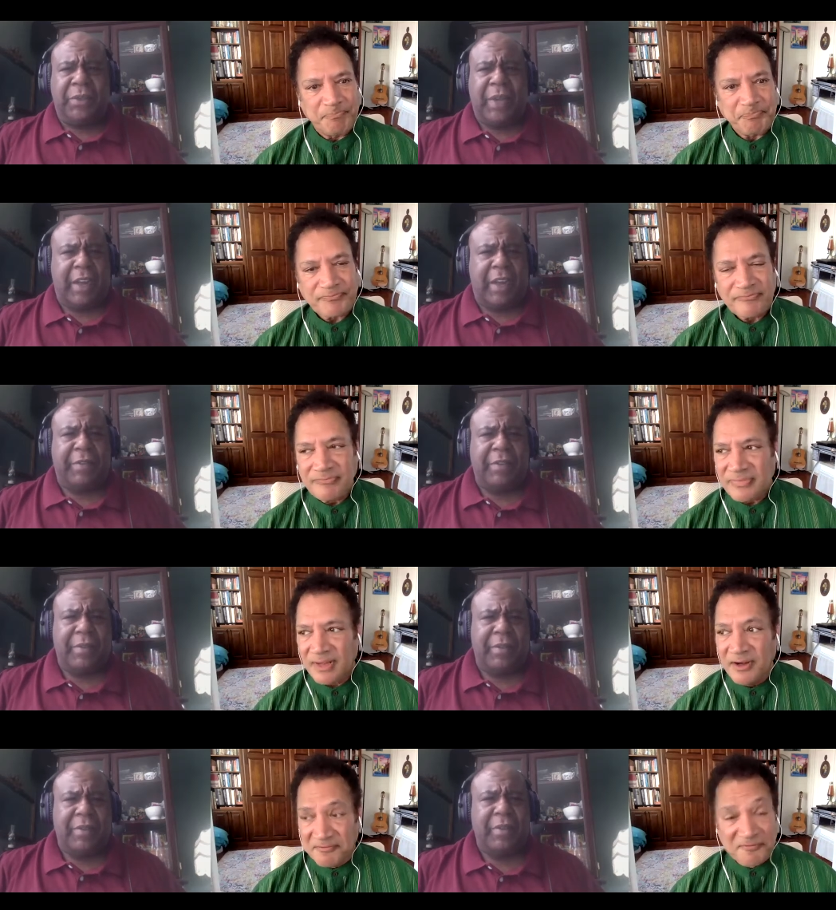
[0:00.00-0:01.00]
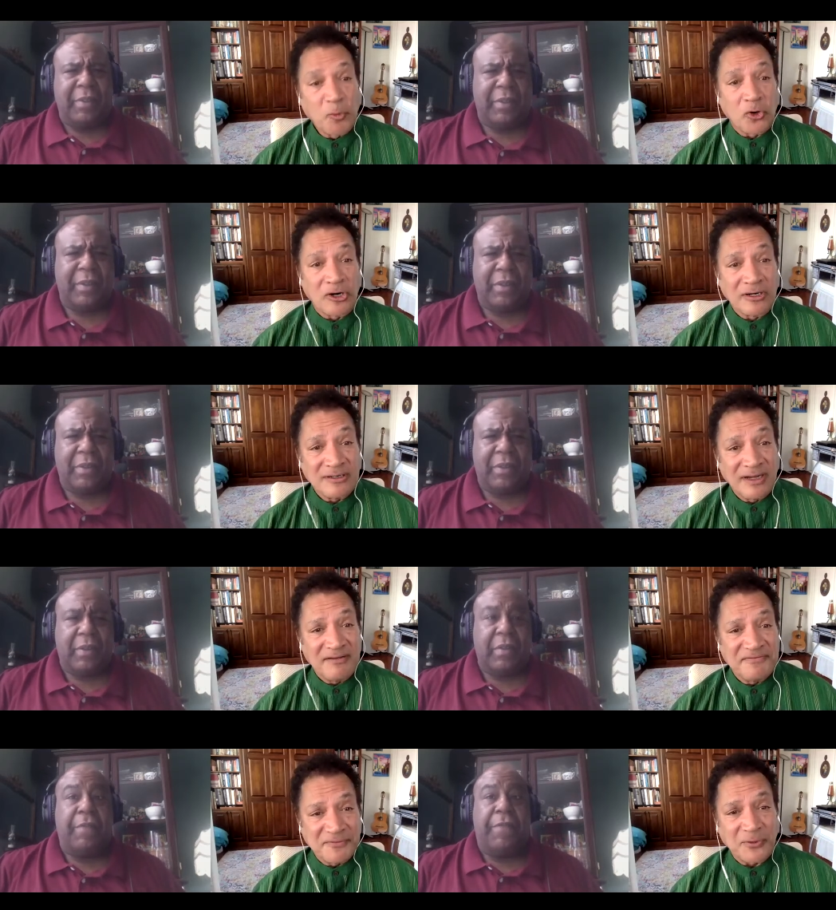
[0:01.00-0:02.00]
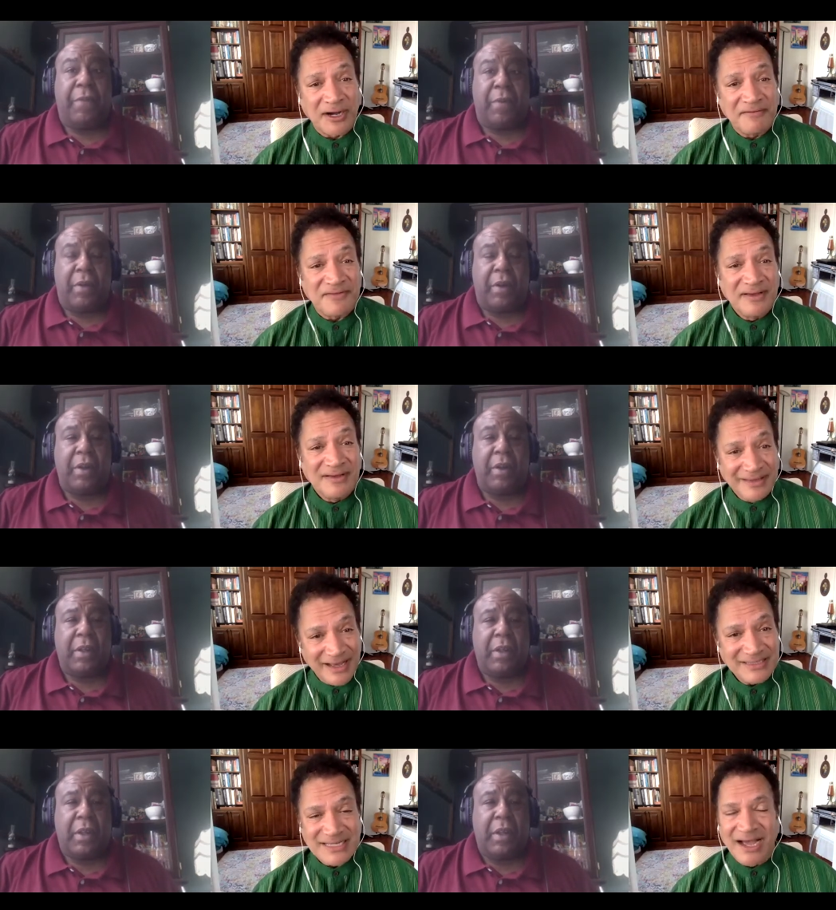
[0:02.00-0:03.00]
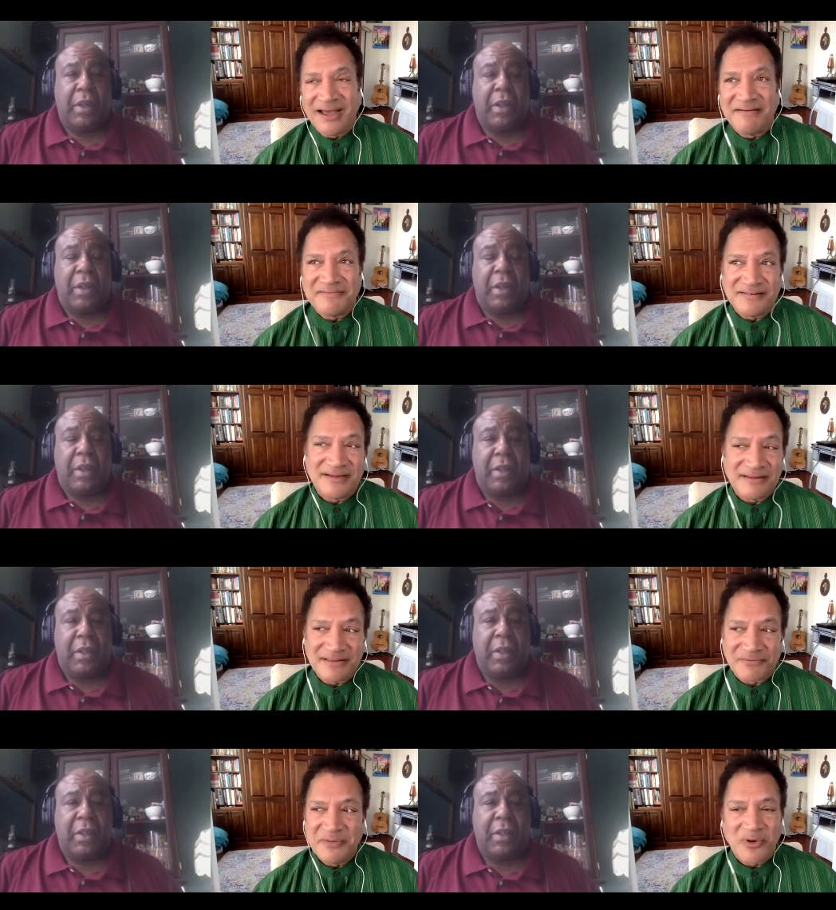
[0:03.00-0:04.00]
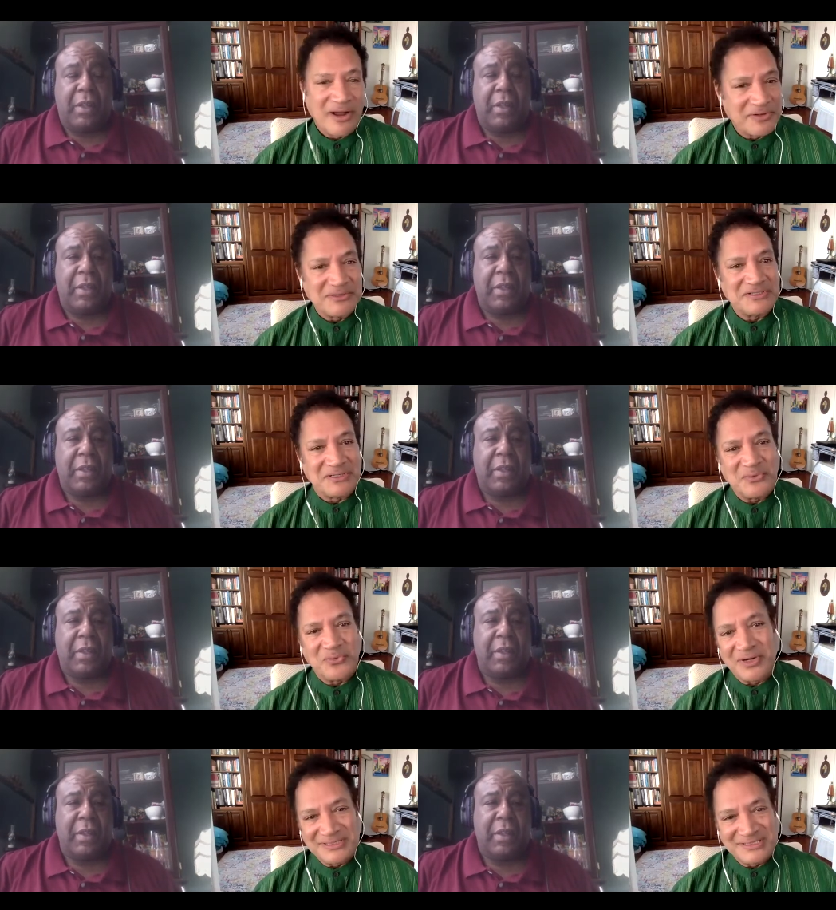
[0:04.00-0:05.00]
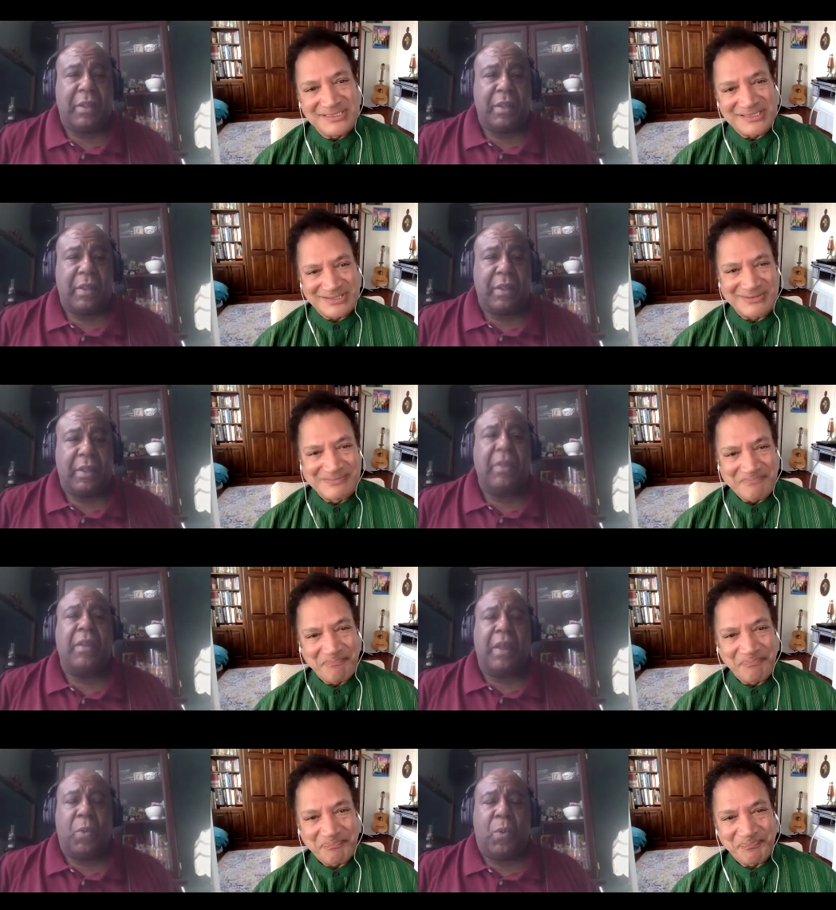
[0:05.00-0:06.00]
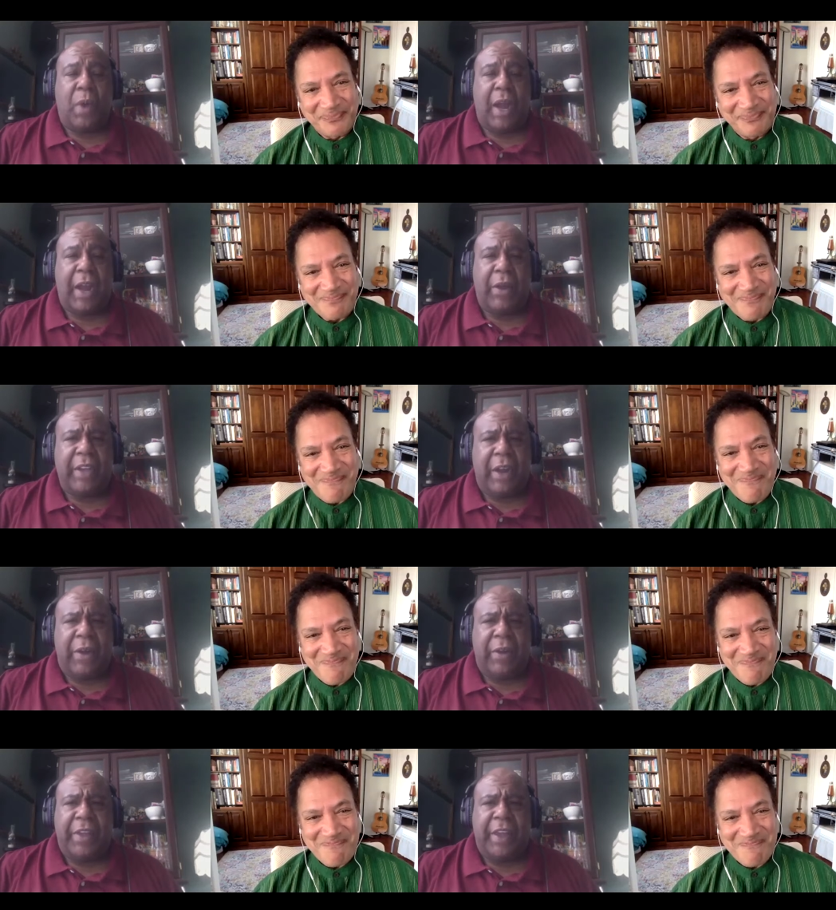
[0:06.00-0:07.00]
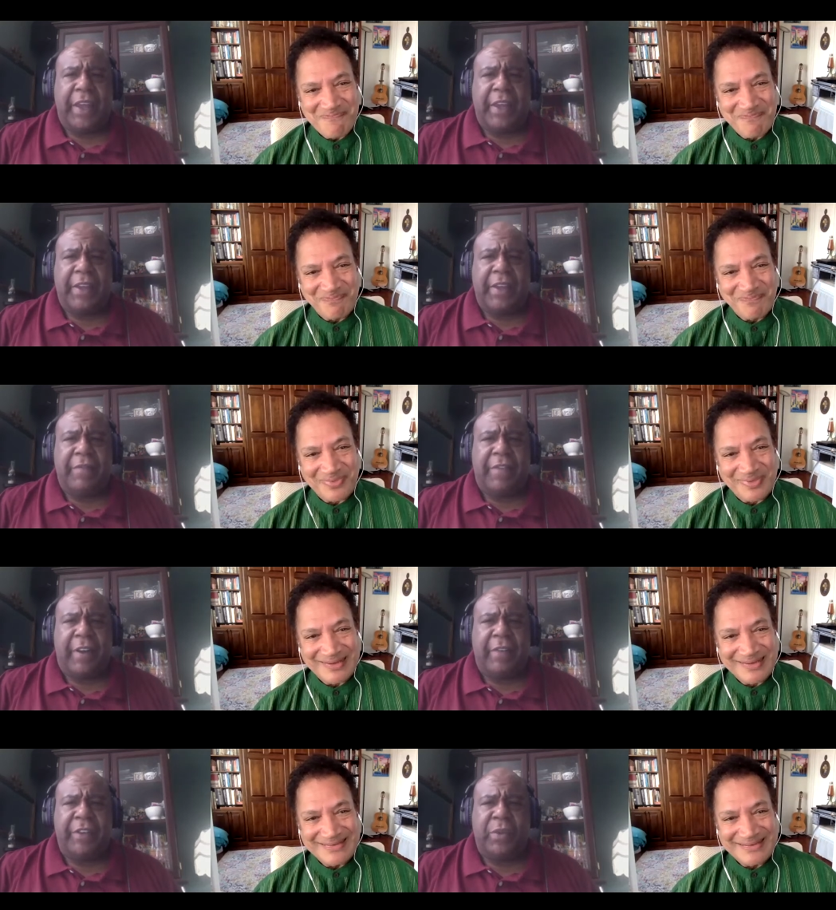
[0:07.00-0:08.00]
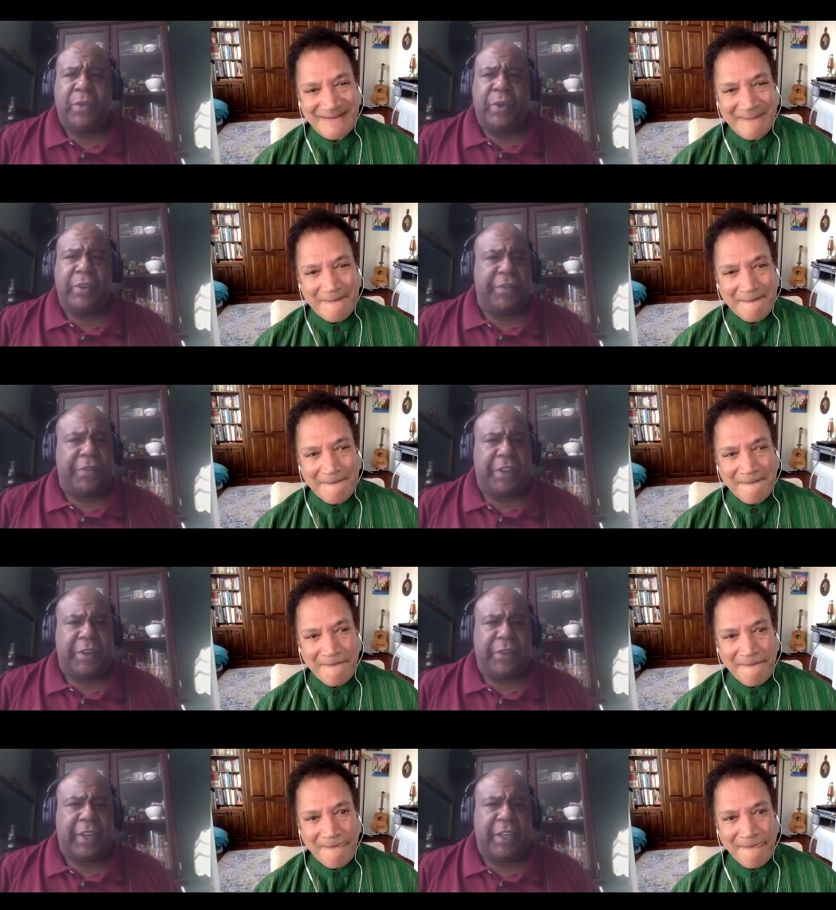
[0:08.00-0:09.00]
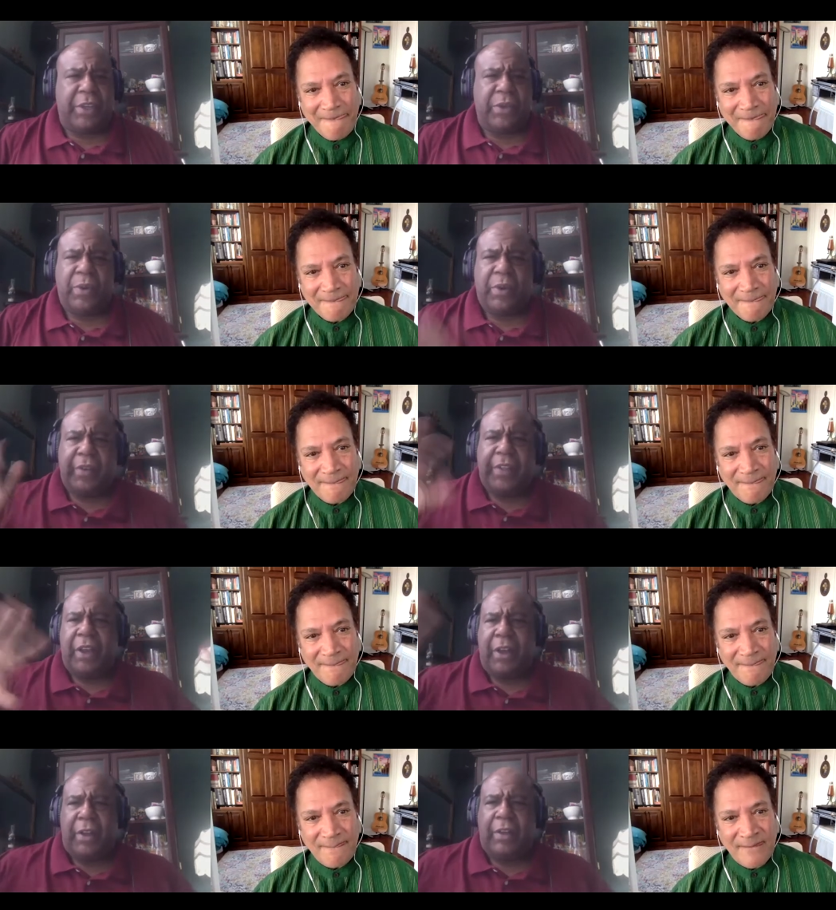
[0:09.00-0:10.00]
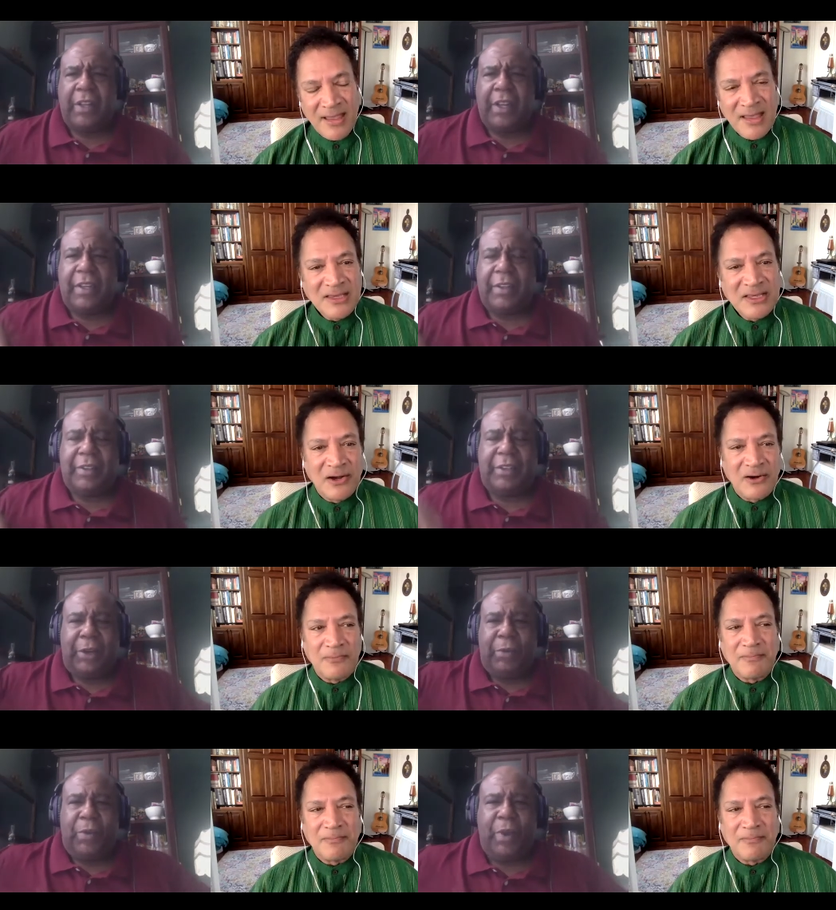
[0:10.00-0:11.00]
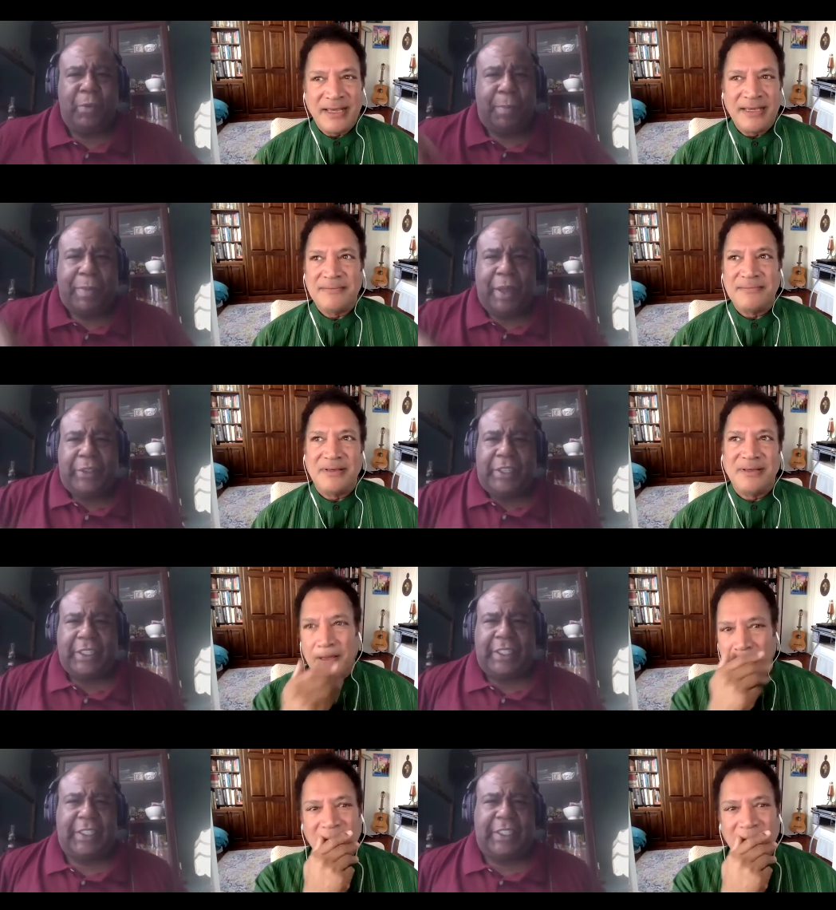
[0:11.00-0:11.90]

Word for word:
Speaker 1: have? Four. I have four. Four. I have, yes, I have uh, three brothers and one sister.
Speaker 2: Wow. Now, are they involved in the world of theater like you, or are they all, you, you know, know, my rebellious